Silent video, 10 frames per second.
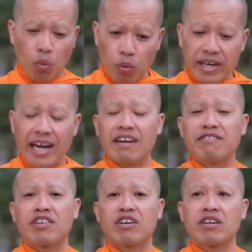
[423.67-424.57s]

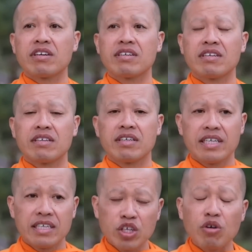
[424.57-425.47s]
whatever
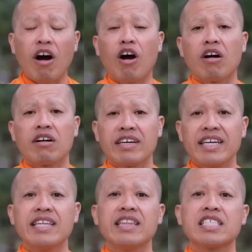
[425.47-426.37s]
you are
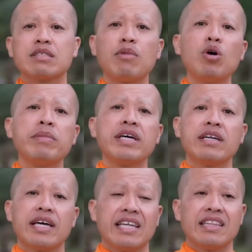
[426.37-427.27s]
in this
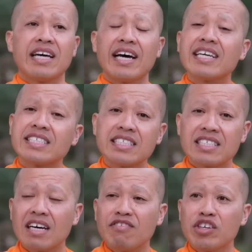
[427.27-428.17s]
moment and the
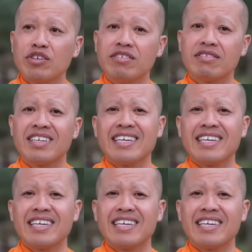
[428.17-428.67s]
essence of you